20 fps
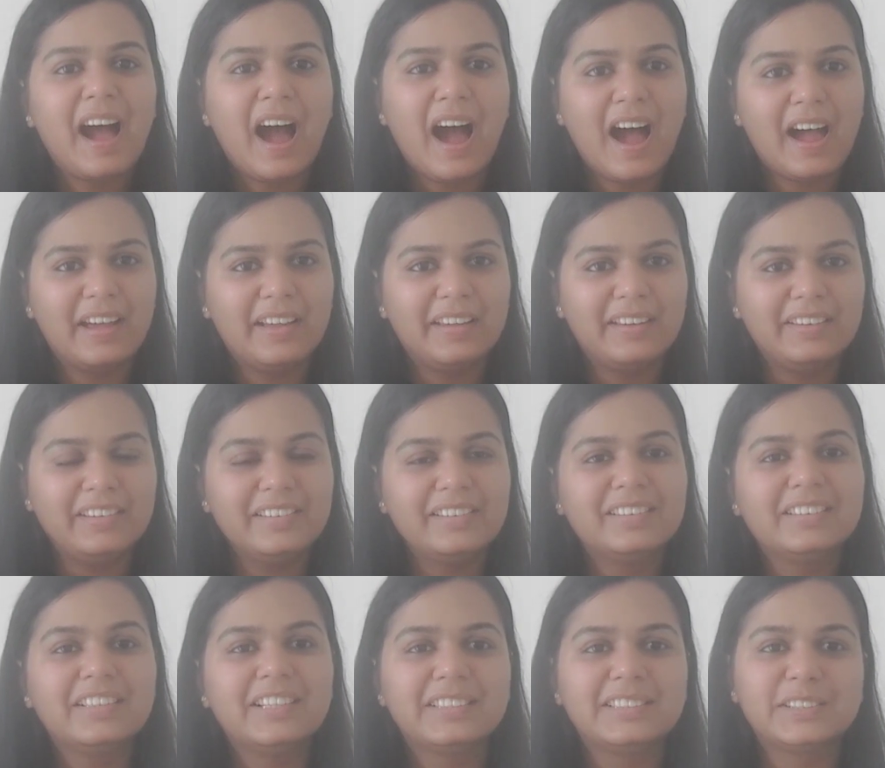Hi,
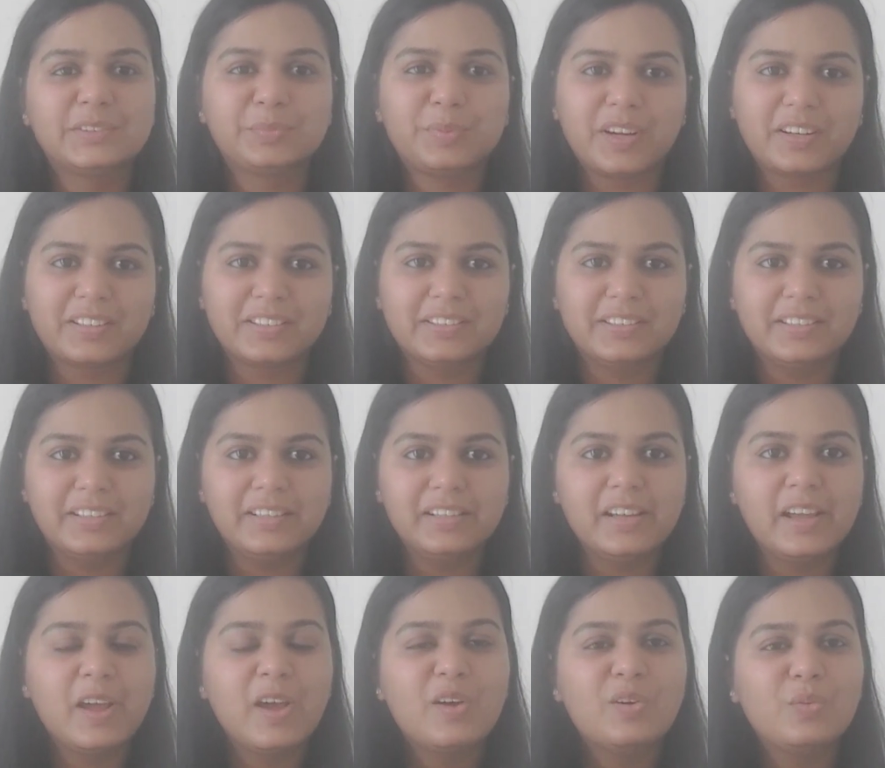this is
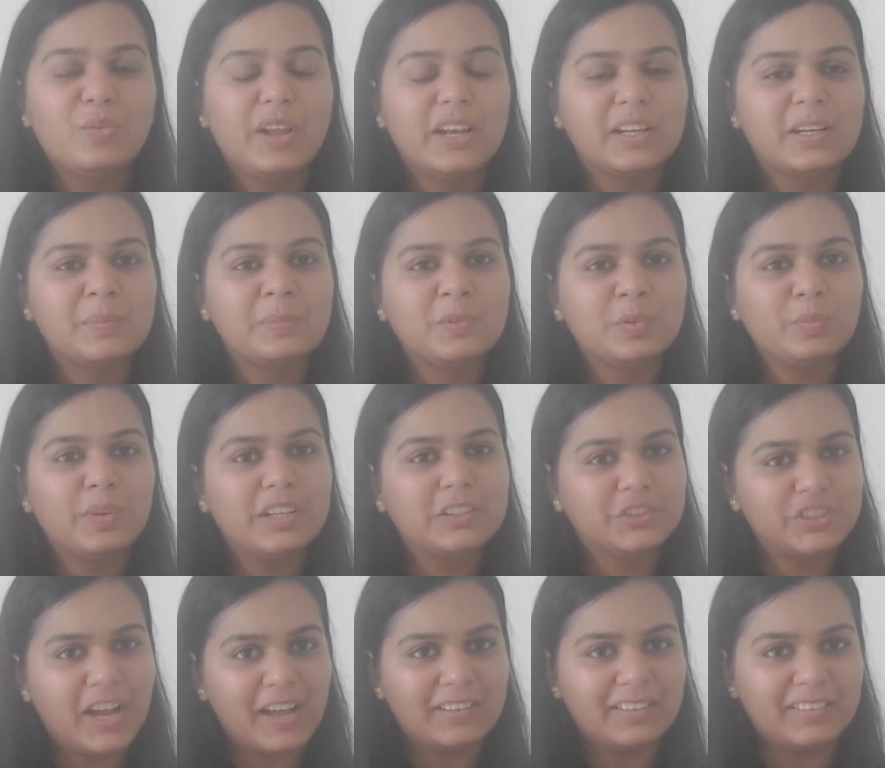Pragati. Welcome to my
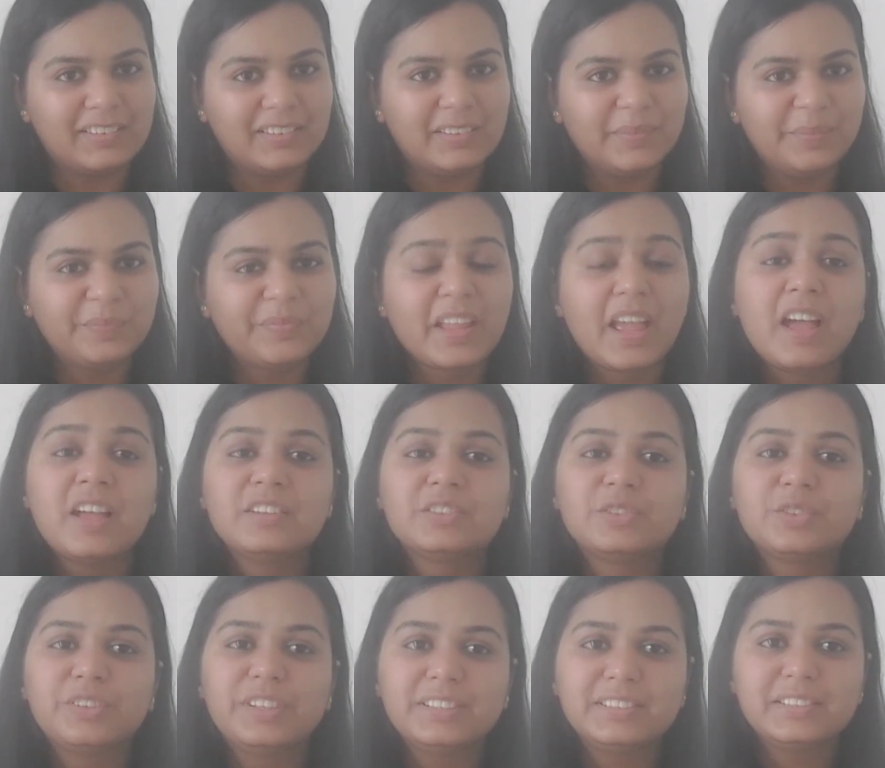channel.
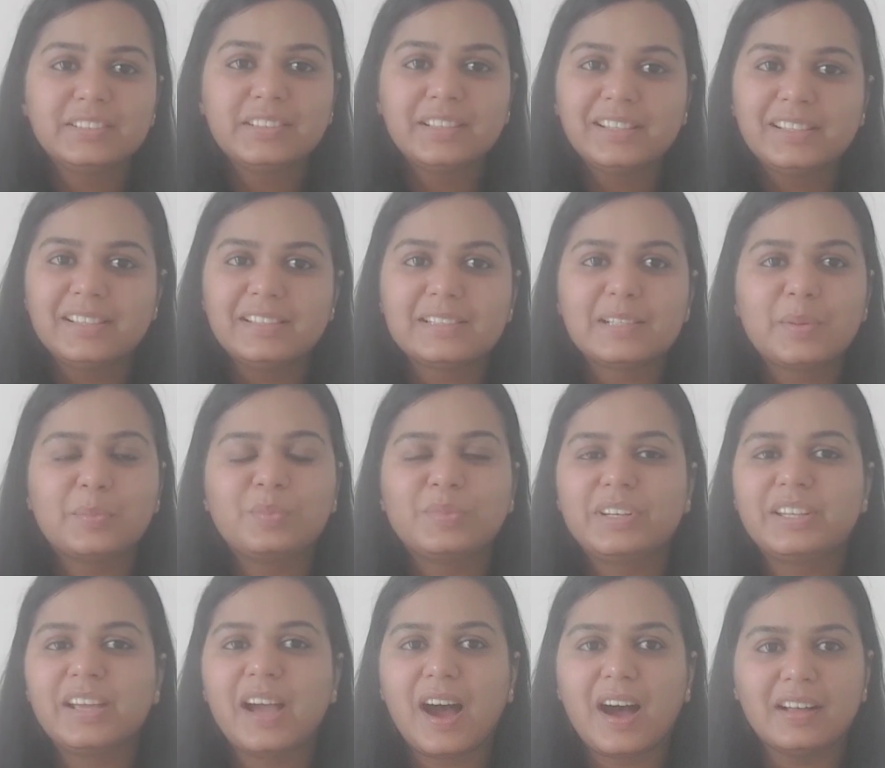So recently
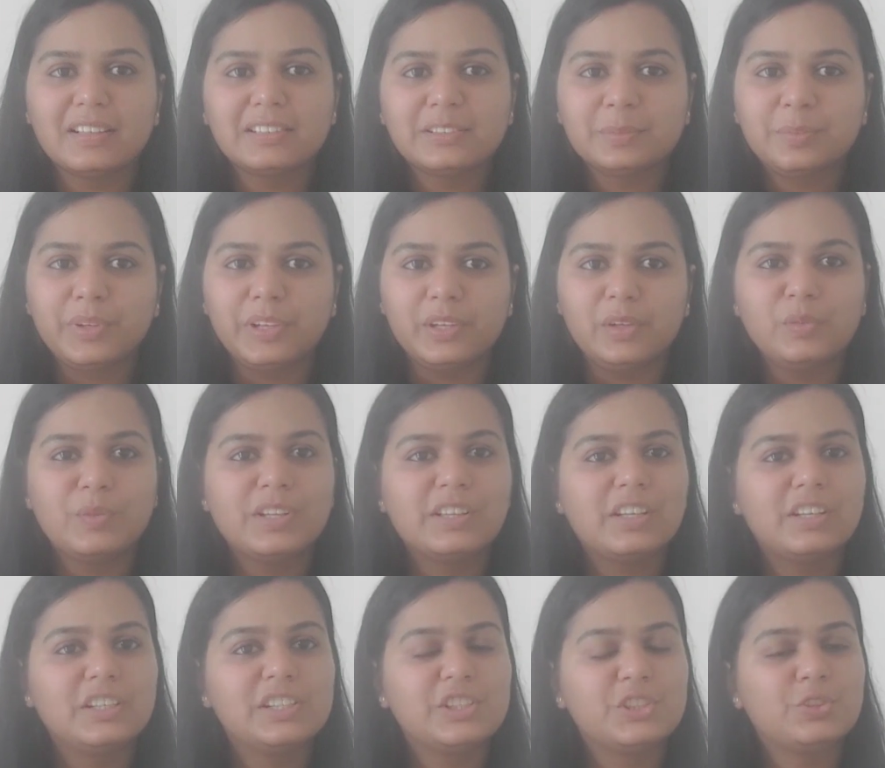somebody asked me
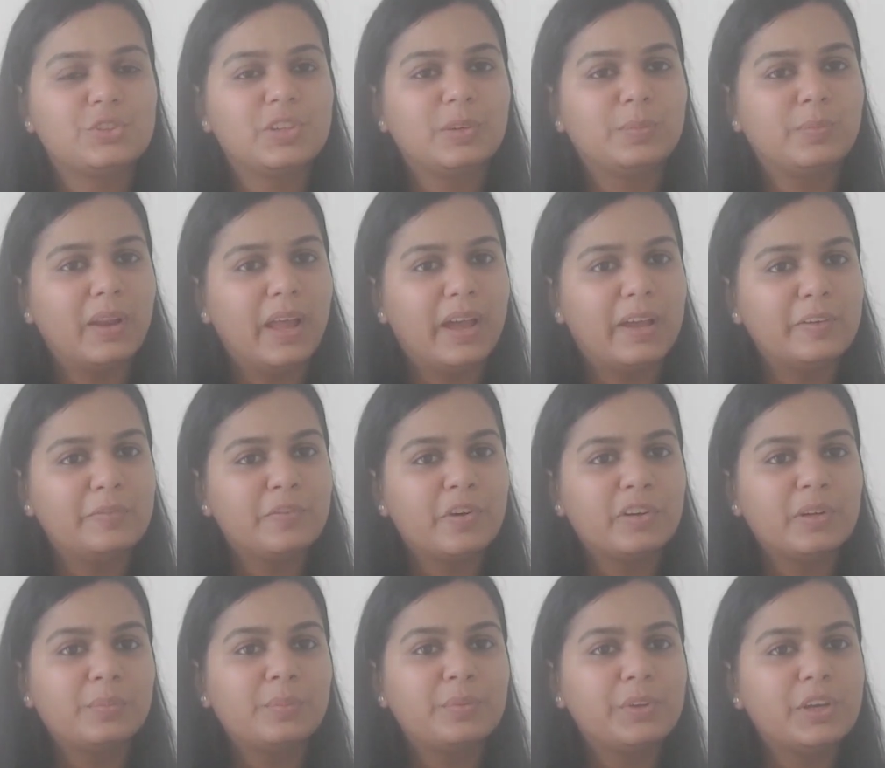whether he should apply for
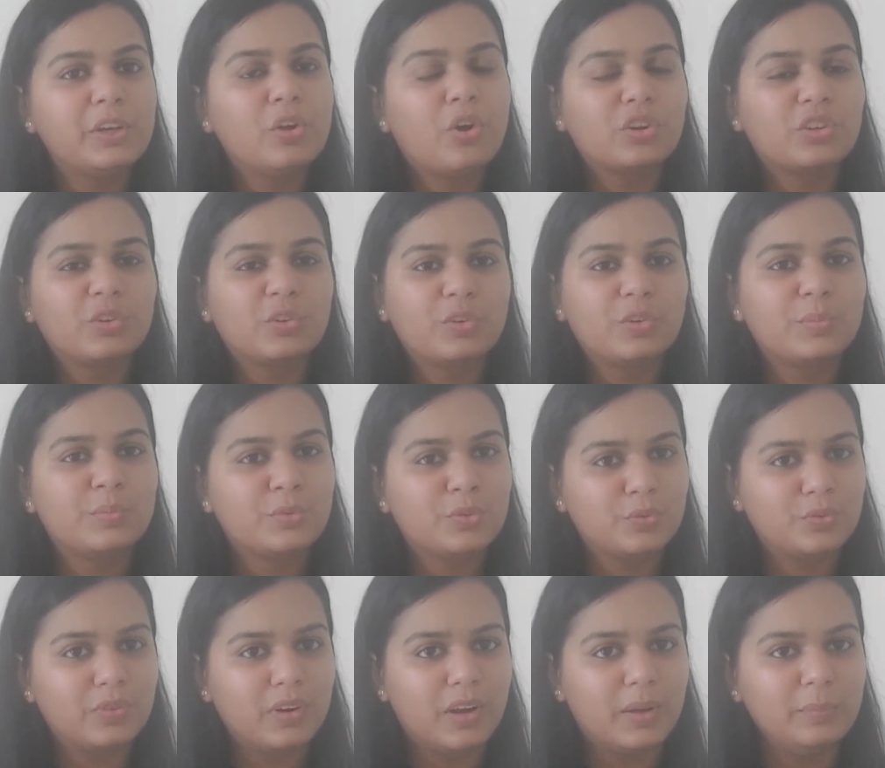a pre-doctoral
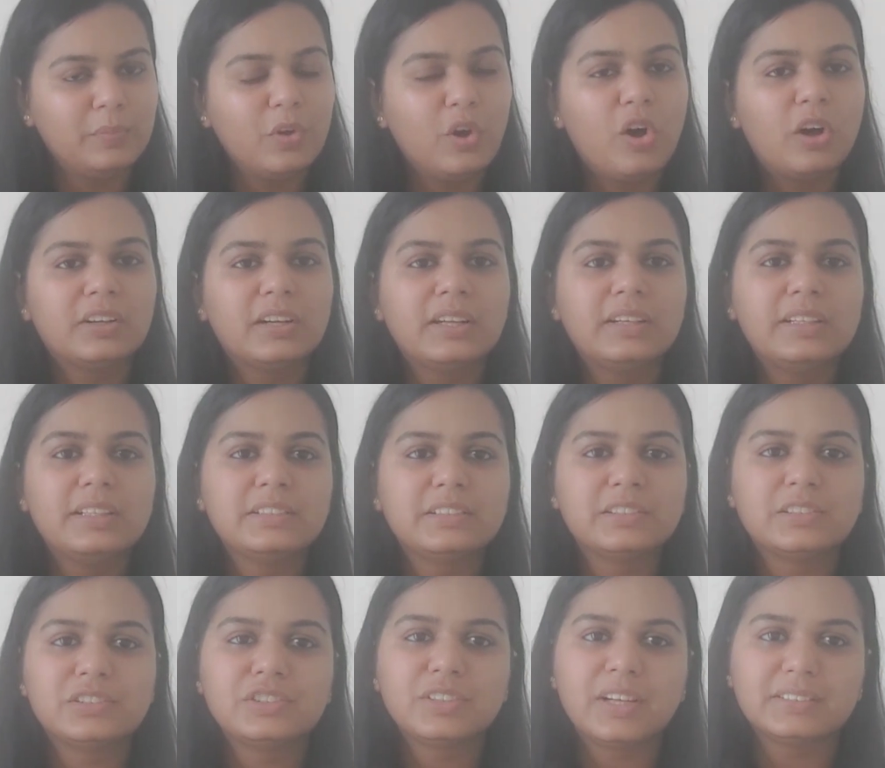program or a
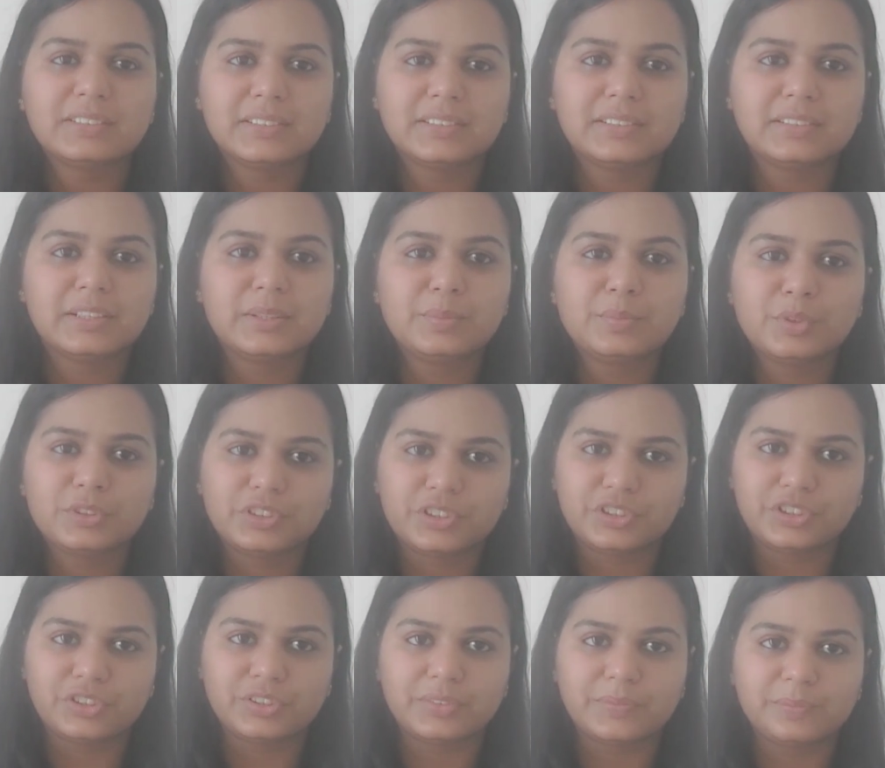research assistant
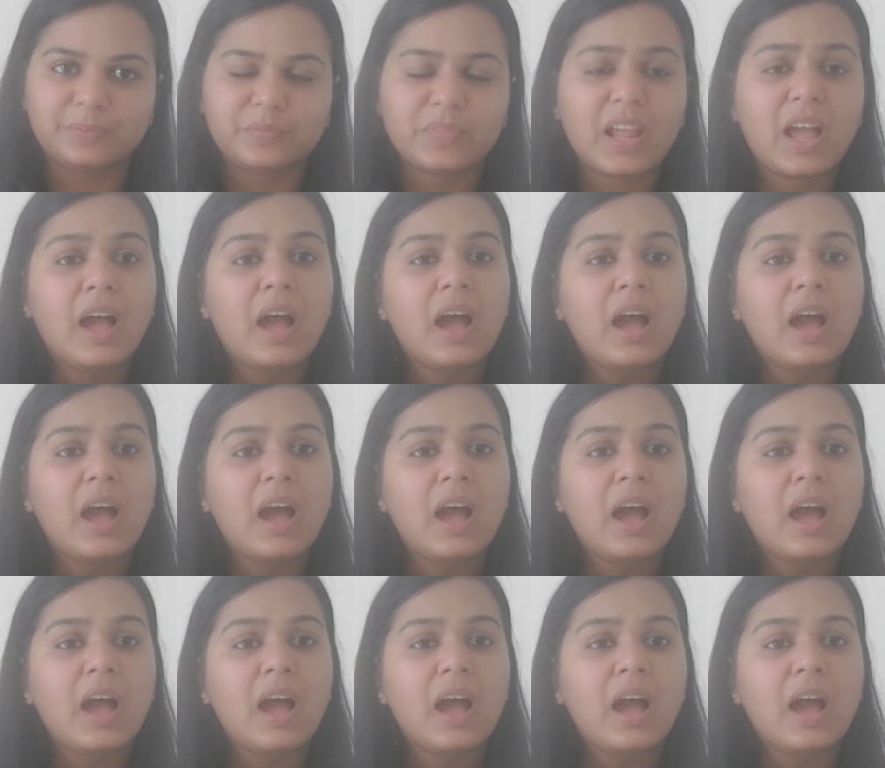position.